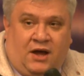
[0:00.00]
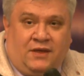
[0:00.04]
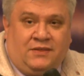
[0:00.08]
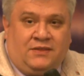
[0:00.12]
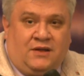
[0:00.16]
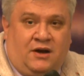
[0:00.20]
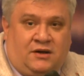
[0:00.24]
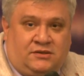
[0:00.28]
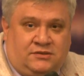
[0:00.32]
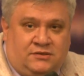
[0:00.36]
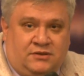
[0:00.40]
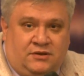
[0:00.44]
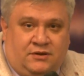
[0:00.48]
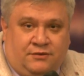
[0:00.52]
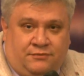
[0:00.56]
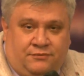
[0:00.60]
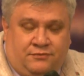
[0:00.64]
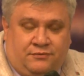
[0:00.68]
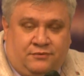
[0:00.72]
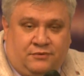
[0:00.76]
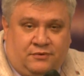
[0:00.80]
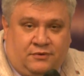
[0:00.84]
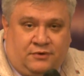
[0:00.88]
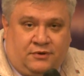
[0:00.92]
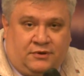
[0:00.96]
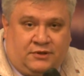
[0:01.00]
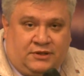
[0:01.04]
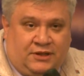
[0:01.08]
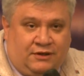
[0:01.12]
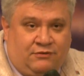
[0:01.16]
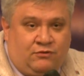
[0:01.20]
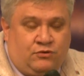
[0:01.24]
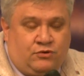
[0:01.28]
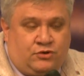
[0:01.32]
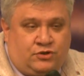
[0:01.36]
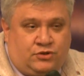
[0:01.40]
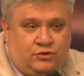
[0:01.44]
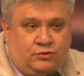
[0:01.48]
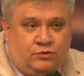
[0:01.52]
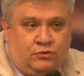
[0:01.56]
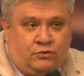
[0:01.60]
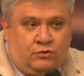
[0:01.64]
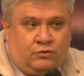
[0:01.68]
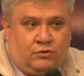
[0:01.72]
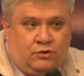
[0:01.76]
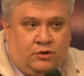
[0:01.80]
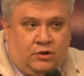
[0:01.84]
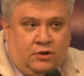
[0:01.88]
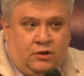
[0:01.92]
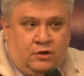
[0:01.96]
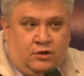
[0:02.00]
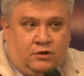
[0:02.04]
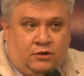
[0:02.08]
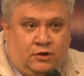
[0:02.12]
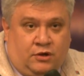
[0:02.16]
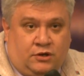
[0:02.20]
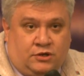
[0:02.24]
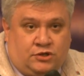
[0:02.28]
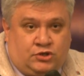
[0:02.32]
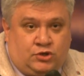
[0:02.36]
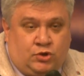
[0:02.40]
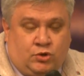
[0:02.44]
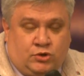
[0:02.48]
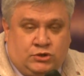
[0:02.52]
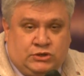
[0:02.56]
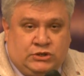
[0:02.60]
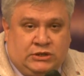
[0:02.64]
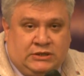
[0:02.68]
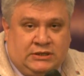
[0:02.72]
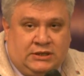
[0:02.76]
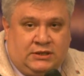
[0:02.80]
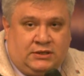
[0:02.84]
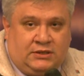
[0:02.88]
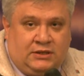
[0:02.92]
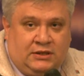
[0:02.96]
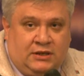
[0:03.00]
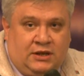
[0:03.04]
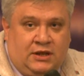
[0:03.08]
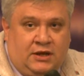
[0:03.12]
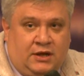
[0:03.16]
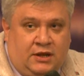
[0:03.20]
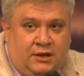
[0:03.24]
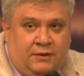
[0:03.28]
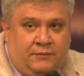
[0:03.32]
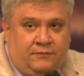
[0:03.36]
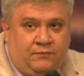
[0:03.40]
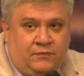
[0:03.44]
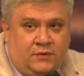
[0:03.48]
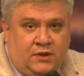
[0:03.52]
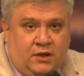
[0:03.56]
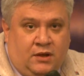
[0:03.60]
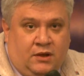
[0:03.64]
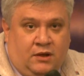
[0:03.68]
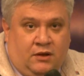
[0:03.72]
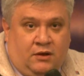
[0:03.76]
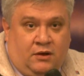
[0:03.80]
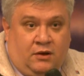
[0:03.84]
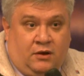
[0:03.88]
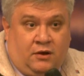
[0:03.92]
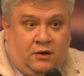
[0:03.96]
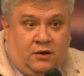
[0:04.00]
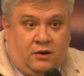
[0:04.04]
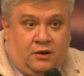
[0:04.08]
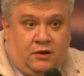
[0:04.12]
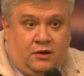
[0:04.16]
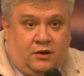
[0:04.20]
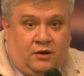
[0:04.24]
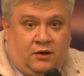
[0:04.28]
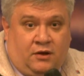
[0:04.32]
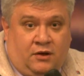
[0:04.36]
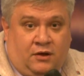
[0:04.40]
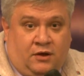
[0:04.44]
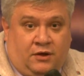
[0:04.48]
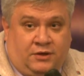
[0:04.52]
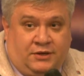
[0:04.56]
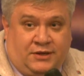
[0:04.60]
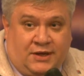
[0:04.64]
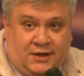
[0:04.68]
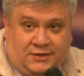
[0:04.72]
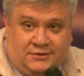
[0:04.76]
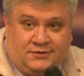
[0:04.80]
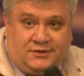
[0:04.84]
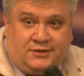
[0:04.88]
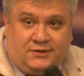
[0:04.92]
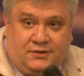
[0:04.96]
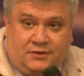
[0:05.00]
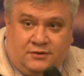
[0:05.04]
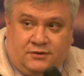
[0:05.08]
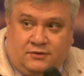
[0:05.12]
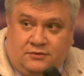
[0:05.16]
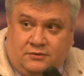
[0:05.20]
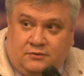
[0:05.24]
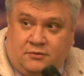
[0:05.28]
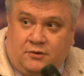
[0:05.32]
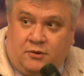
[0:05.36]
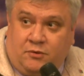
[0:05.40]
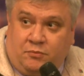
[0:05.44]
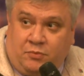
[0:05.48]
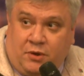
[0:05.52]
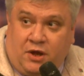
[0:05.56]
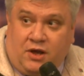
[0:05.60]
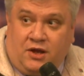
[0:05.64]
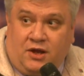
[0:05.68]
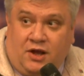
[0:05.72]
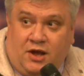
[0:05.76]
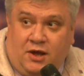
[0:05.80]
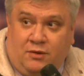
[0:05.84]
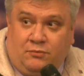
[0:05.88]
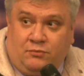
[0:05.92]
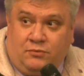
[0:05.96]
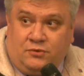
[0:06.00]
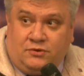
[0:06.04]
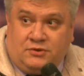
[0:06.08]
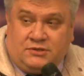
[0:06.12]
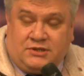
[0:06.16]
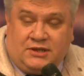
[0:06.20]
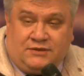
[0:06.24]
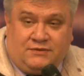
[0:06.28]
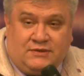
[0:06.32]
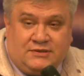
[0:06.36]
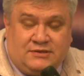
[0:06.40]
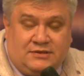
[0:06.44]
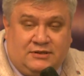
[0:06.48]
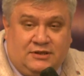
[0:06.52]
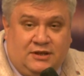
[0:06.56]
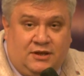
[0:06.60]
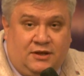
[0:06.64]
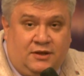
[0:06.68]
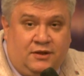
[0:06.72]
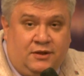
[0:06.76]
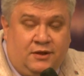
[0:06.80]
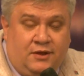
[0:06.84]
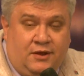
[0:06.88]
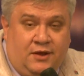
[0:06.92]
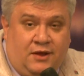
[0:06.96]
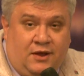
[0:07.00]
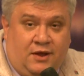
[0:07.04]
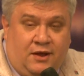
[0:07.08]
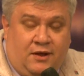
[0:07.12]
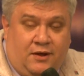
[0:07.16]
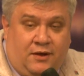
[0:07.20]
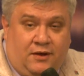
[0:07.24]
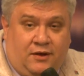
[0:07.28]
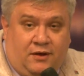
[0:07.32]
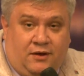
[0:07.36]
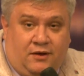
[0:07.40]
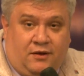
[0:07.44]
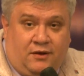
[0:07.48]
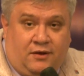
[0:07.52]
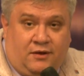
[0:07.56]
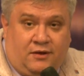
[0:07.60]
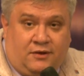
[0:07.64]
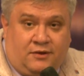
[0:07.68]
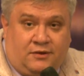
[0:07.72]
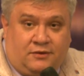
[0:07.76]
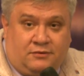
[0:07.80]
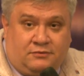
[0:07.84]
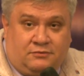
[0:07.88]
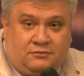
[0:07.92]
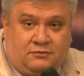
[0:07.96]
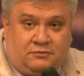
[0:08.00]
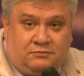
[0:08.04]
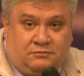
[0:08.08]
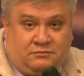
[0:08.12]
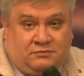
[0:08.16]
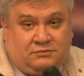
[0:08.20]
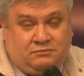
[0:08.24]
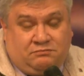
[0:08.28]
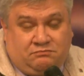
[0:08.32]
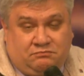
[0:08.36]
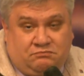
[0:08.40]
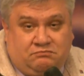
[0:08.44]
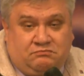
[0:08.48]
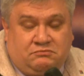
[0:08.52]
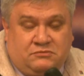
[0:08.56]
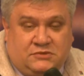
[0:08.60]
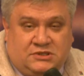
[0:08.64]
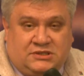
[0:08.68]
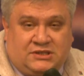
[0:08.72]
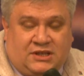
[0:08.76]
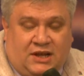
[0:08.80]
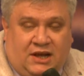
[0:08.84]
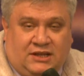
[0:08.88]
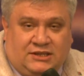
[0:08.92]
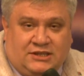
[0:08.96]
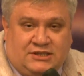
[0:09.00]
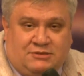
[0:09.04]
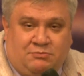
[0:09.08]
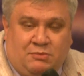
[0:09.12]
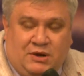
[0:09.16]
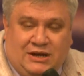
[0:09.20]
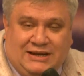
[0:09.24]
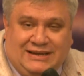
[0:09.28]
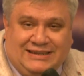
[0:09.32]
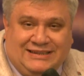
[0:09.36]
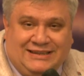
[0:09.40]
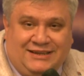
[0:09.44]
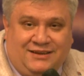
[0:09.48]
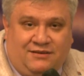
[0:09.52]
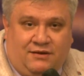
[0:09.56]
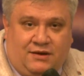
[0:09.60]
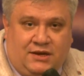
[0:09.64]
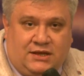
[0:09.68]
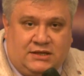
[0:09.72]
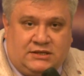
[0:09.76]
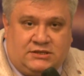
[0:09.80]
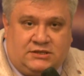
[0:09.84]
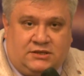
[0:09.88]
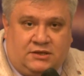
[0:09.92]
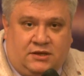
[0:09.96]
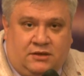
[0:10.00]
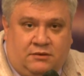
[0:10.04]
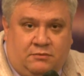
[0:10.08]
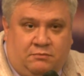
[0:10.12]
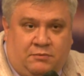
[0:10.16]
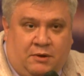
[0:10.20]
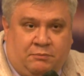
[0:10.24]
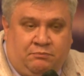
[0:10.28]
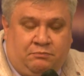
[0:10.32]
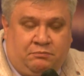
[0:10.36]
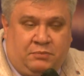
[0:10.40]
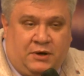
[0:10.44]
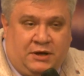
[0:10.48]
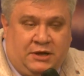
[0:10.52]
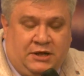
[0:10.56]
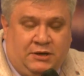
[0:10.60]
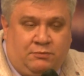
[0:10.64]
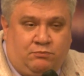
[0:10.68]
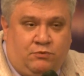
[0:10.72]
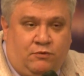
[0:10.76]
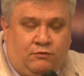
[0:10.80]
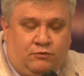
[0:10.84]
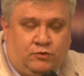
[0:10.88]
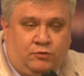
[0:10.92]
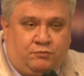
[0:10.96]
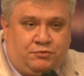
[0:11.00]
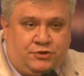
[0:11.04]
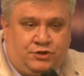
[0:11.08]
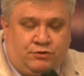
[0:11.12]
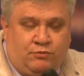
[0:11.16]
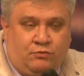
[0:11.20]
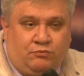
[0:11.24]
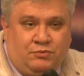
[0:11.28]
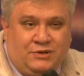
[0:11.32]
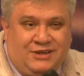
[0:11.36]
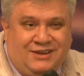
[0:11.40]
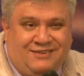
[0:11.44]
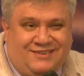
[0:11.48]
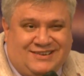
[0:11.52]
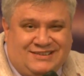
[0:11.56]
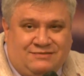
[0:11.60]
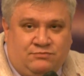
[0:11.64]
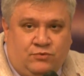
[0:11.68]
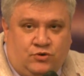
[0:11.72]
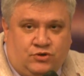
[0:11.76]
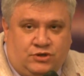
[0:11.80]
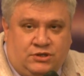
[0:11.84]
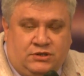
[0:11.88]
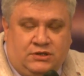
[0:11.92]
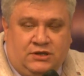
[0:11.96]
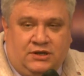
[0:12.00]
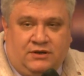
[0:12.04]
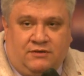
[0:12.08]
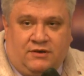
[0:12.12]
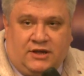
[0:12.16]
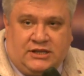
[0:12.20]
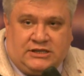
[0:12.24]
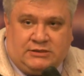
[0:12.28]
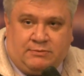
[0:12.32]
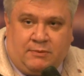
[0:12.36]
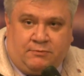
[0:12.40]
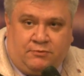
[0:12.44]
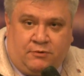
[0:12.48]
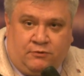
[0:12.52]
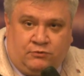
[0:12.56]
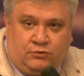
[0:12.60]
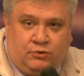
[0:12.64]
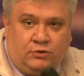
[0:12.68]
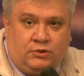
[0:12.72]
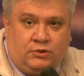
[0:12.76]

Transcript: a global document produced by the UN, or I don't know, and I think this document must be similar to what we have today in terms of the WMD regime. If the